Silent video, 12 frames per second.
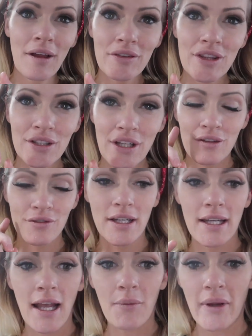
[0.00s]

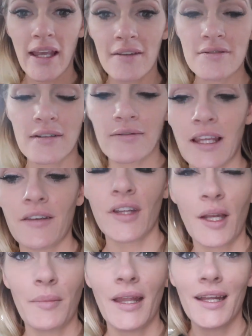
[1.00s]
11.33. We have to leave
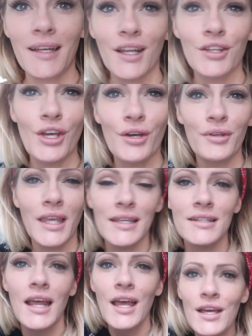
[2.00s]
in a minute and go
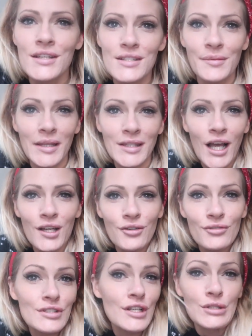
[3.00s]
get some
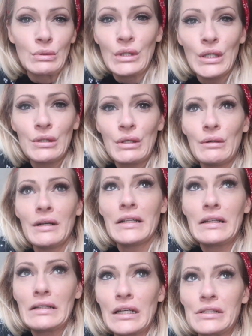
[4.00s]
McDonald's because we all know I
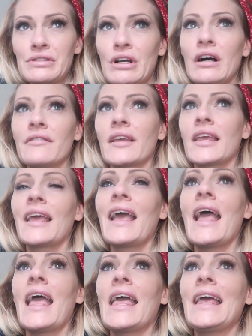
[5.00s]
need nice coffee.
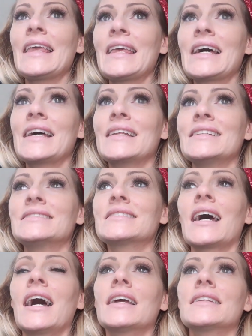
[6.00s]

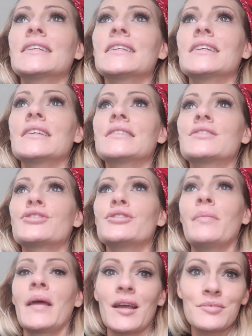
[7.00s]
And I need
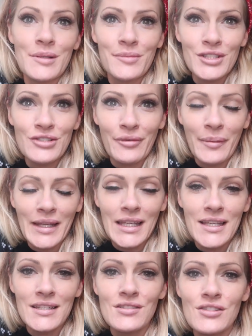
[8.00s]
to pick up some lunch for my
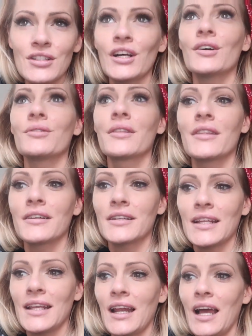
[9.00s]
kids. So they're
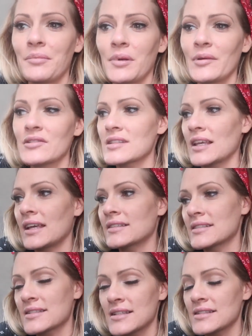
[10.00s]
gonna get Happy Meals
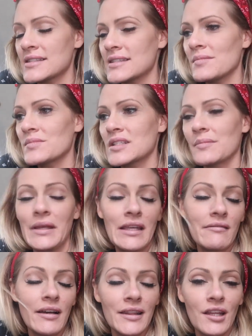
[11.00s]
again because that seems to
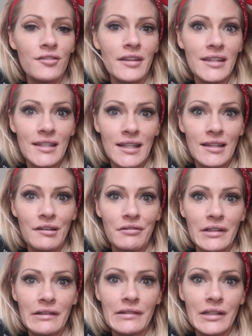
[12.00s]
be like the only thing that they
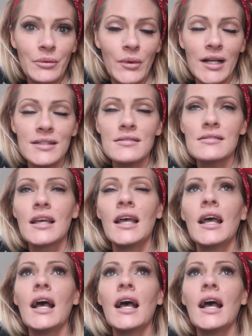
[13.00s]
really, really want.